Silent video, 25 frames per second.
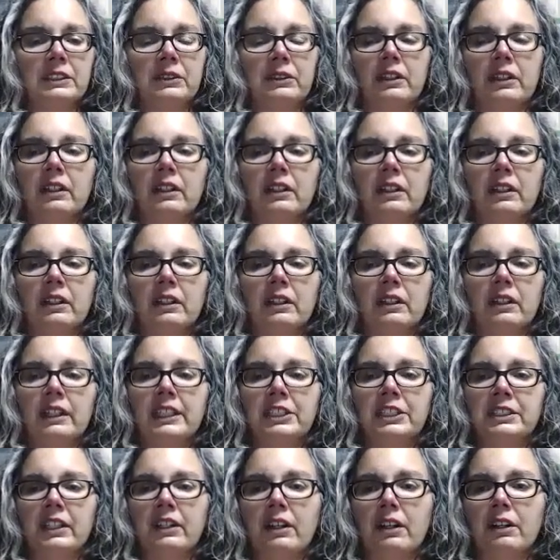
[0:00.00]
So the
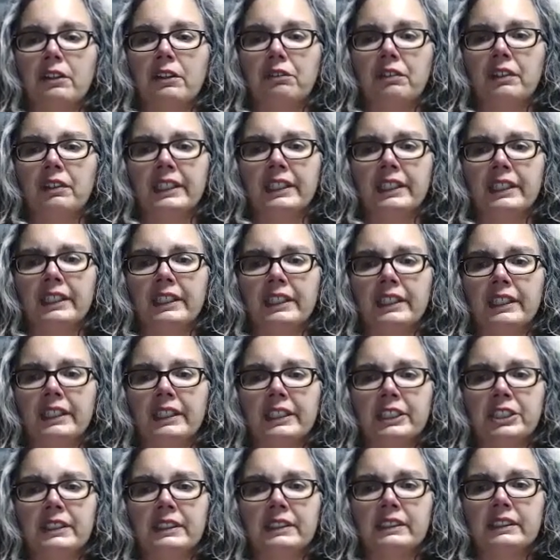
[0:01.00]
kleshas are our
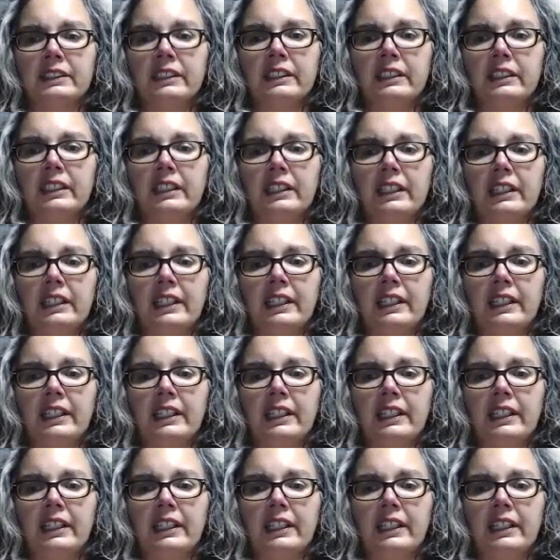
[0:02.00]
afflictions